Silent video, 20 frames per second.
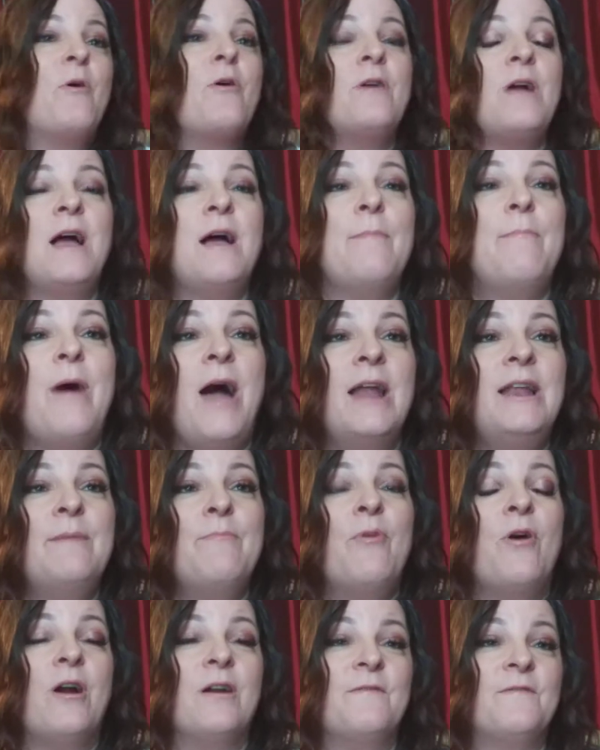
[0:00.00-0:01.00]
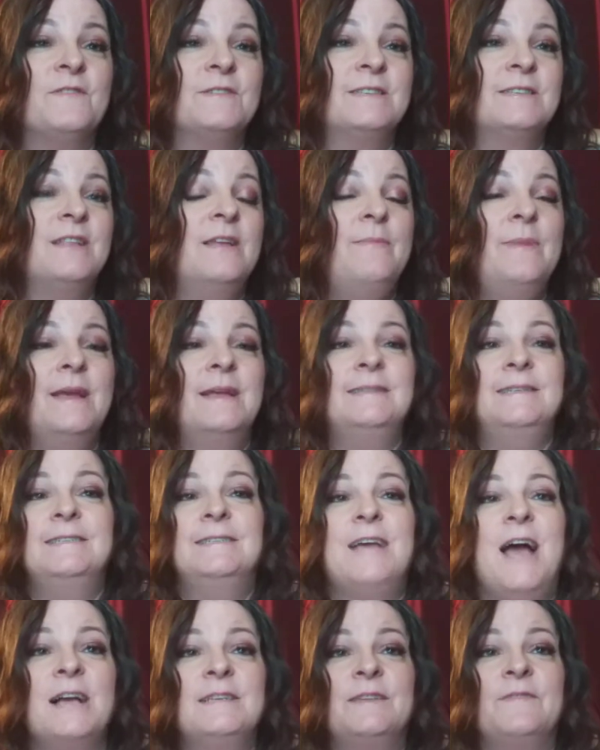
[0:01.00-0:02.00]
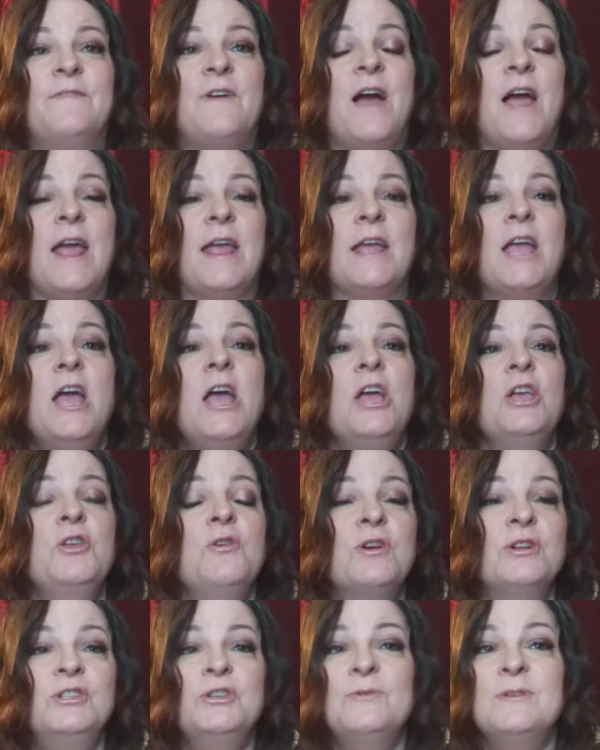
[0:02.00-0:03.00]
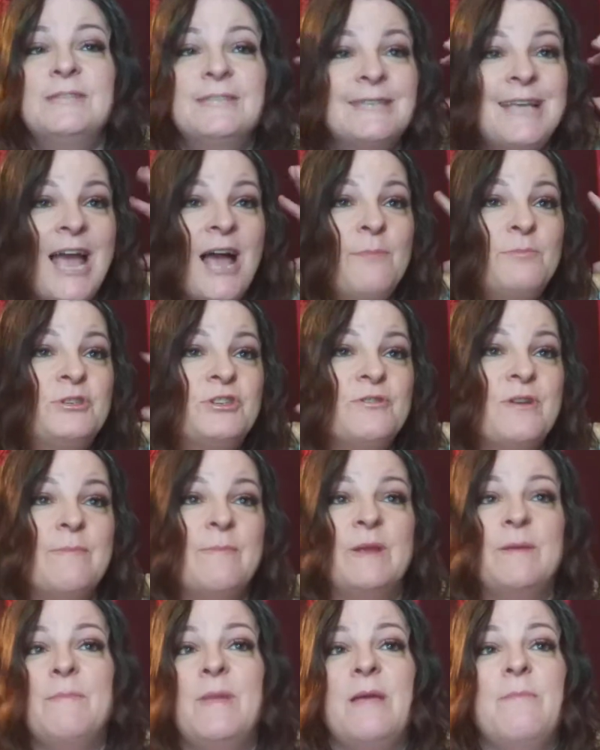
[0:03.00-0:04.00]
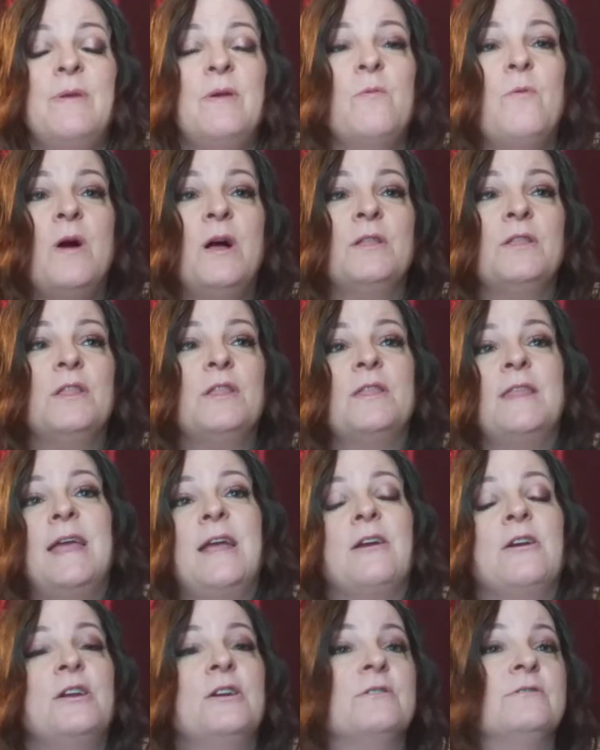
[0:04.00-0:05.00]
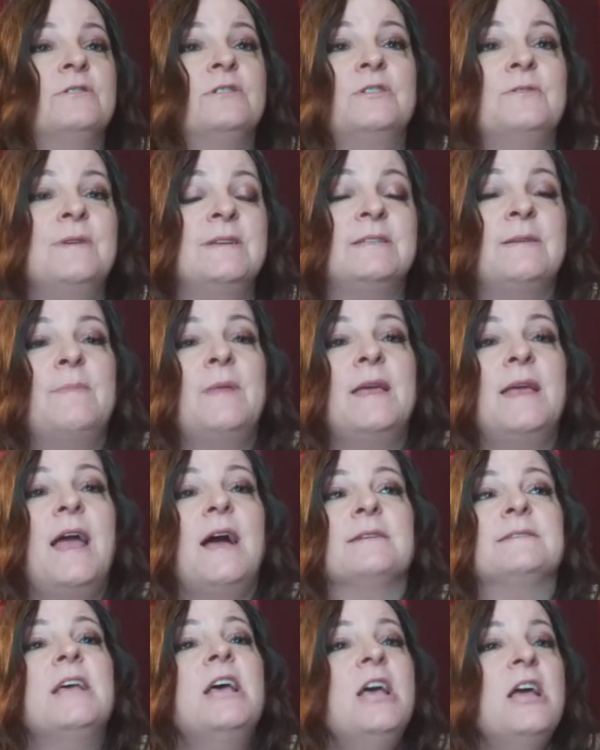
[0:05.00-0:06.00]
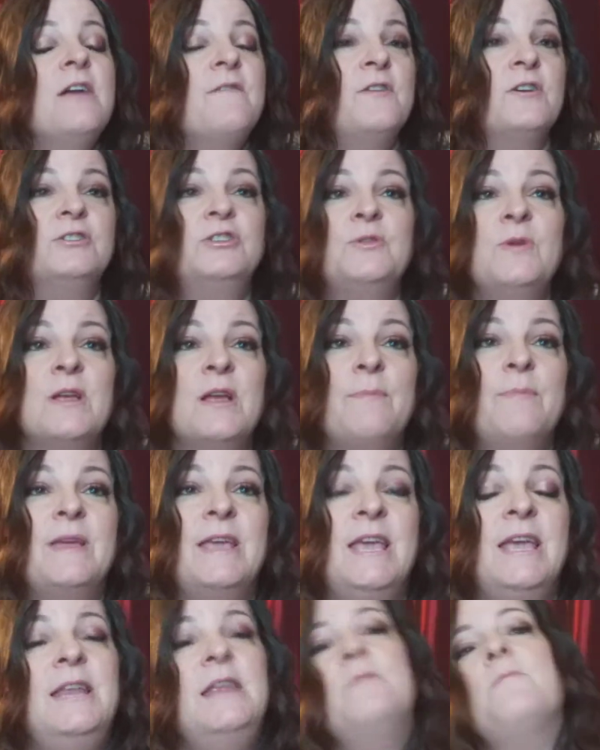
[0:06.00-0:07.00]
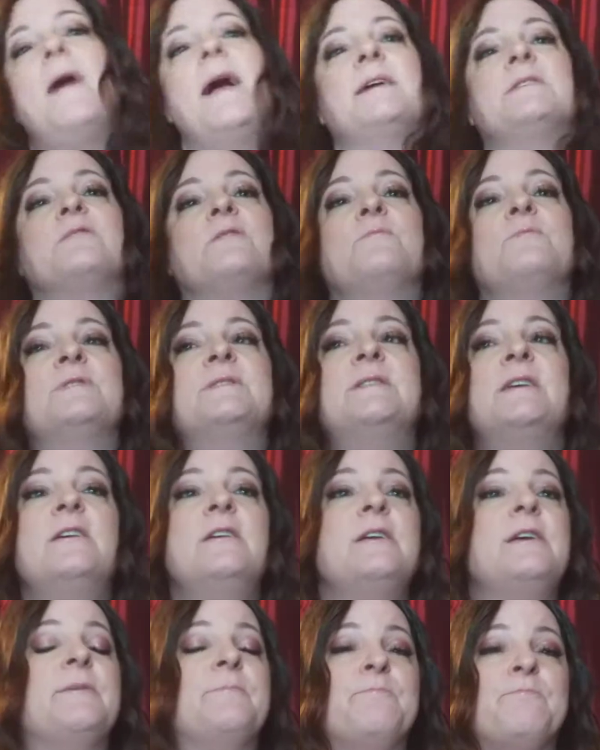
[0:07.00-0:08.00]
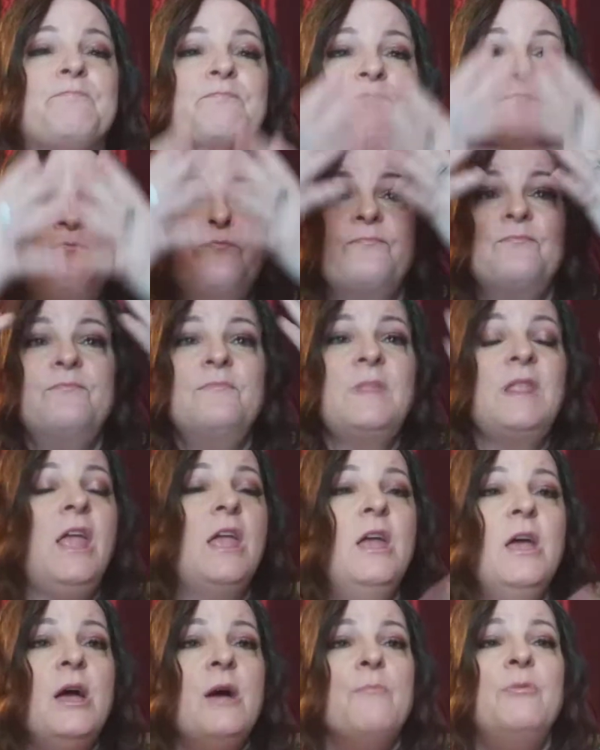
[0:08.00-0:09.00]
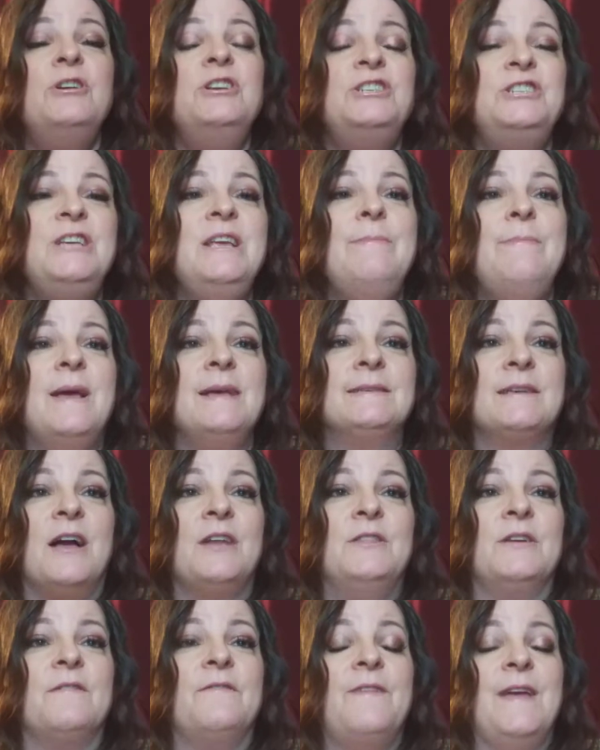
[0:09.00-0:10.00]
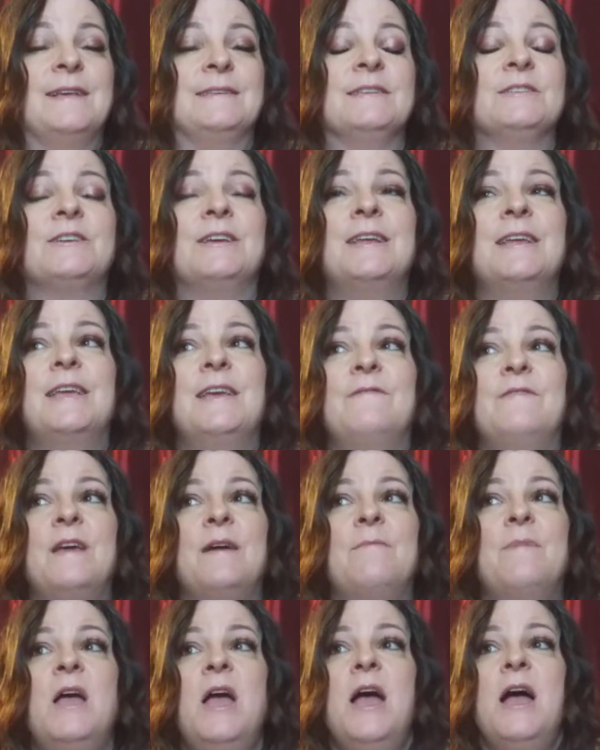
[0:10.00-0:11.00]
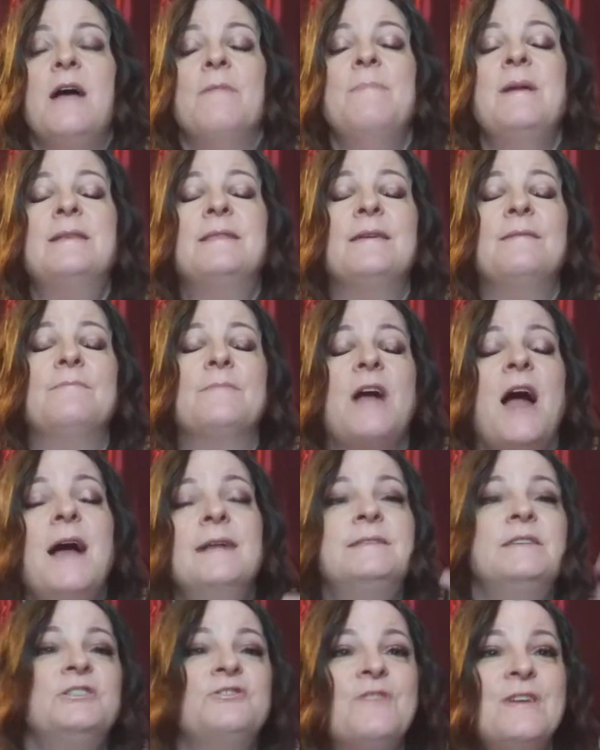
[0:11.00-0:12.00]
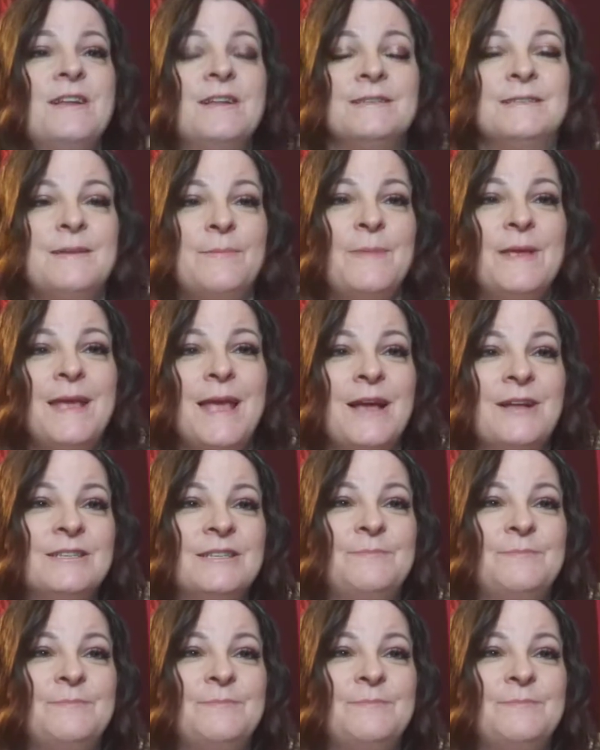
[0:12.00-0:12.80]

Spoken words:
a body part for slimming and detoxifying. You can do a scalp treatment maybe while you're doing something else. If you're doing a bikini wax or Brazilian, put a sheet mask on their face. It's going to make them concentrate on something else